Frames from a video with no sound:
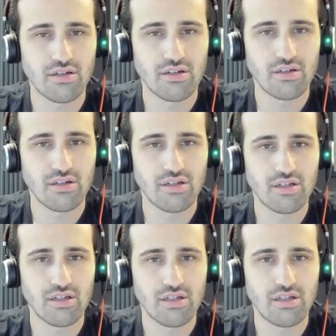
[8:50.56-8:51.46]

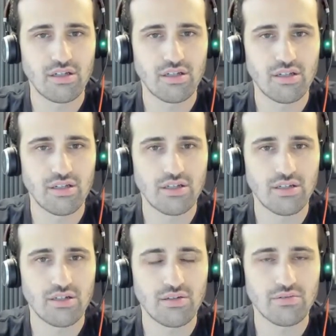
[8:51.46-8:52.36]

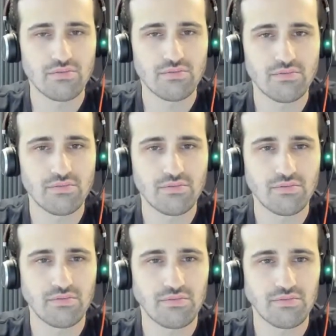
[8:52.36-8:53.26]

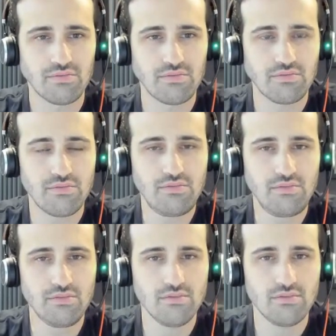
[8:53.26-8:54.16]

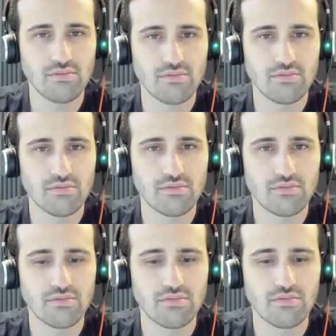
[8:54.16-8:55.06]

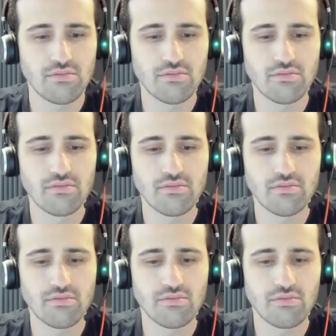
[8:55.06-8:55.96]

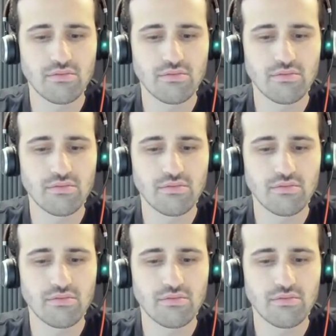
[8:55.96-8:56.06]
The person shown says nothing.